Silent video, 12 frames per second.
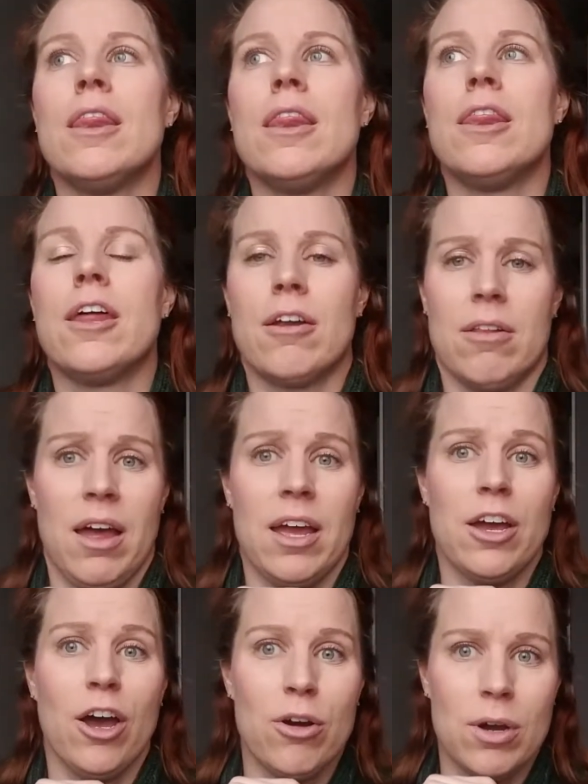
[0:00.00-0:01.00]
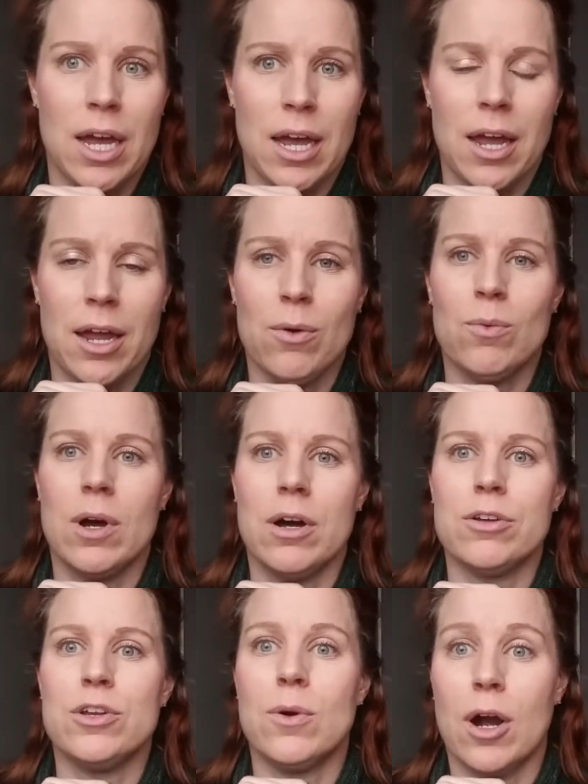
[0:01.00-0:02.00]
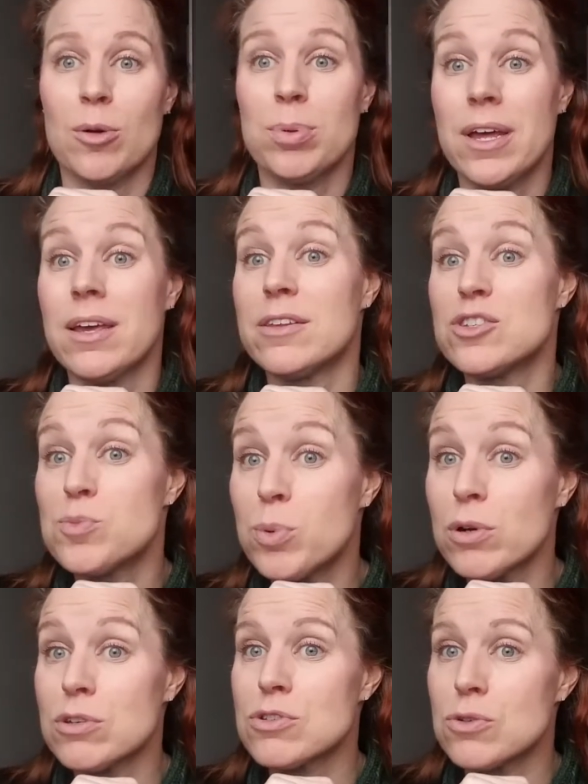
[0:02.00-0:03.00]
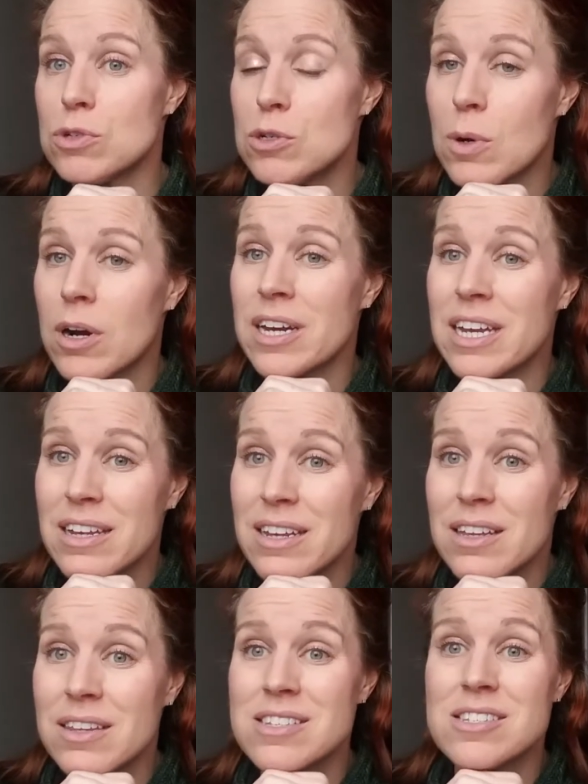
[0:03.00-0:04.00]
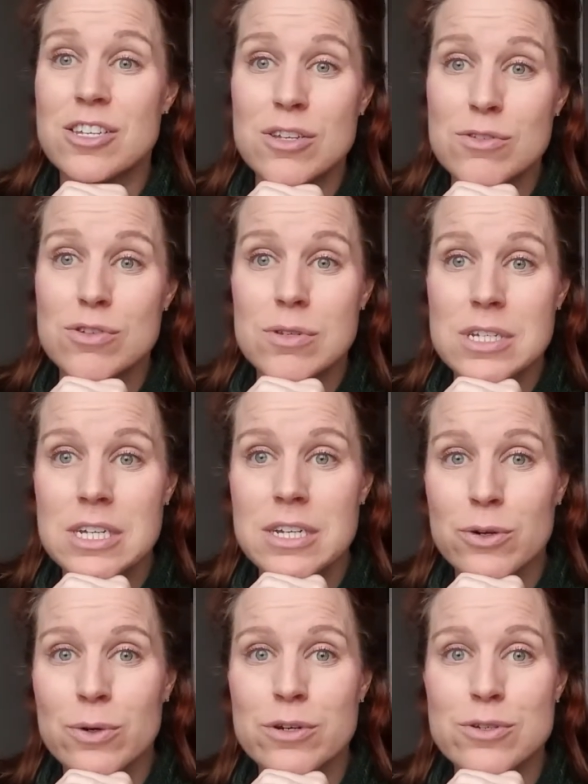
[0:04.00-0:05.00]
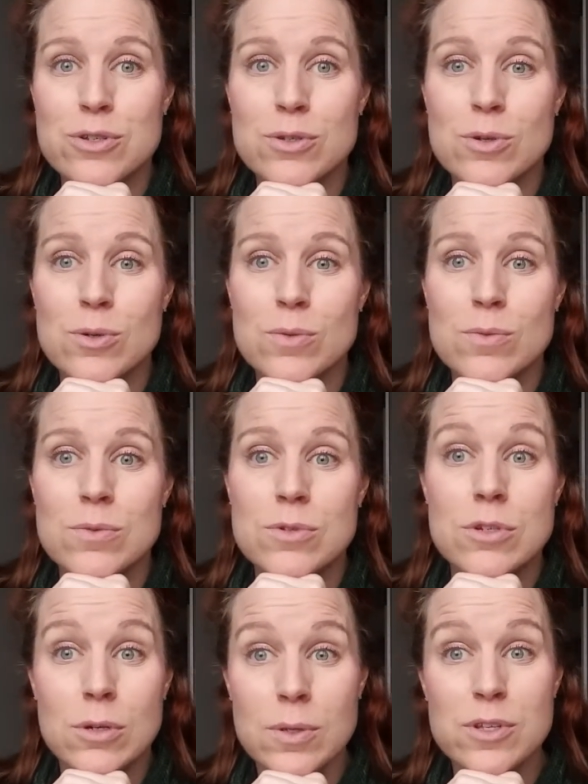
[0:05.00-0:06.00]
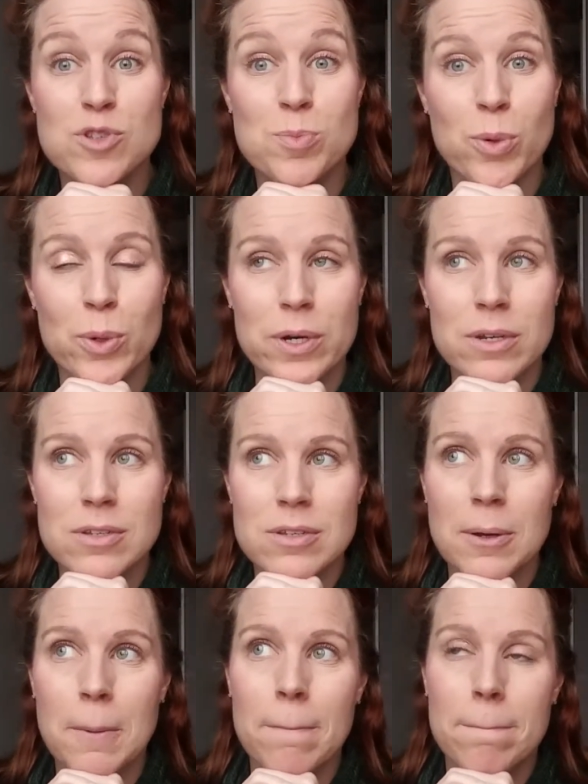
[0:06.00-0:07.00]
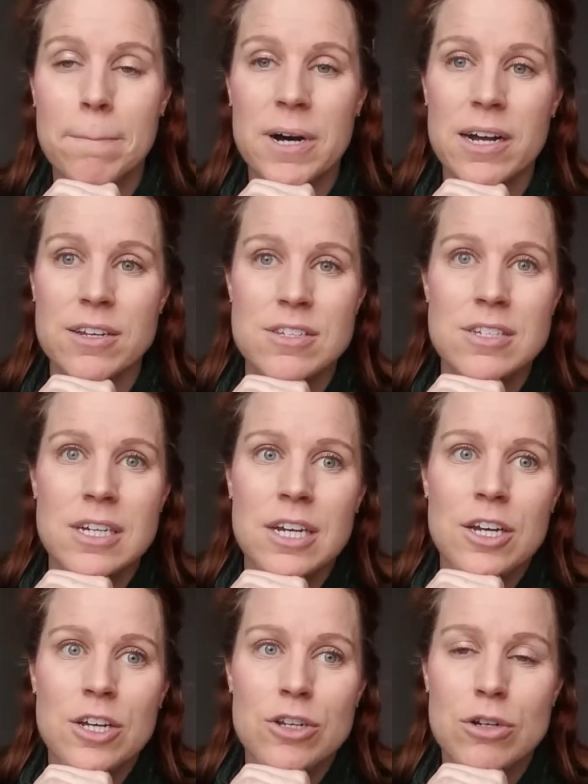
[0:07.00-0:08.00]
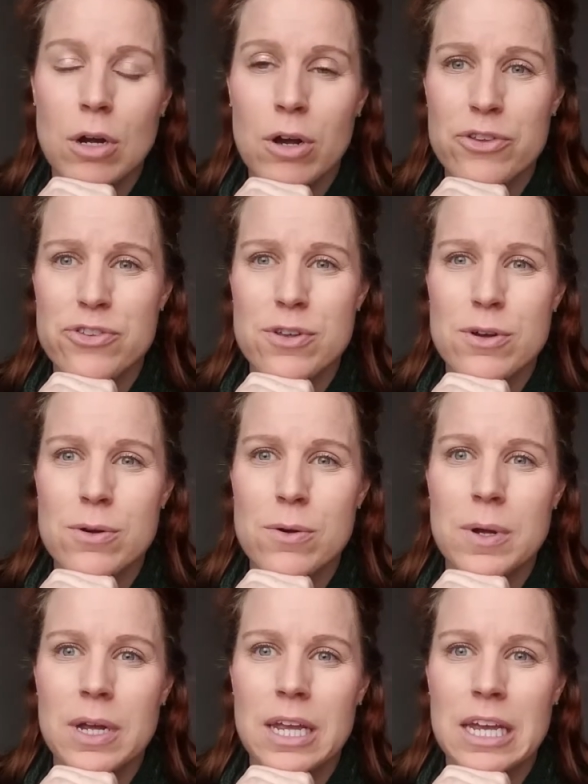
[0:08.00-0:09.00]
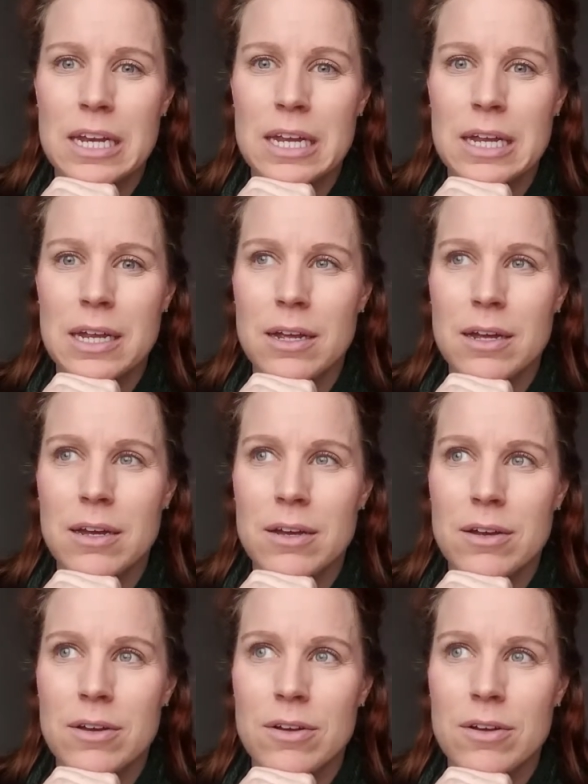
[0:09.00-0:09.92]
They're like, okay, well, you are playing the sport, so you are getting the skills you need in order to do the sport, but you're also getting